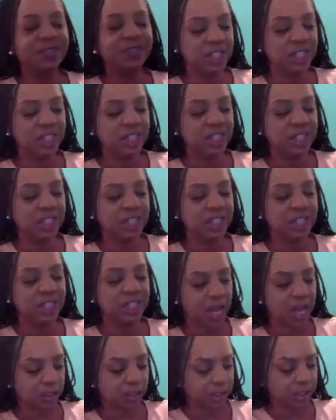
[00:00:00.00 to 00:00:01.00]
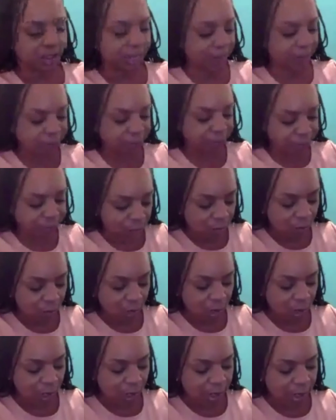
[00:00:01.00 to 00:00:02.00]
fifty dollar check,
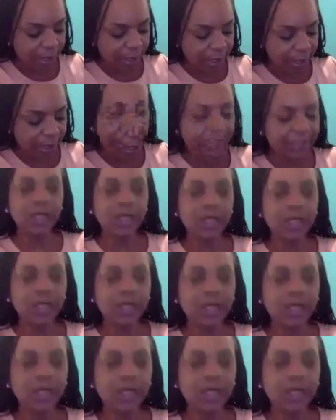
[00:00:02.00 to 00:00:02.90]
and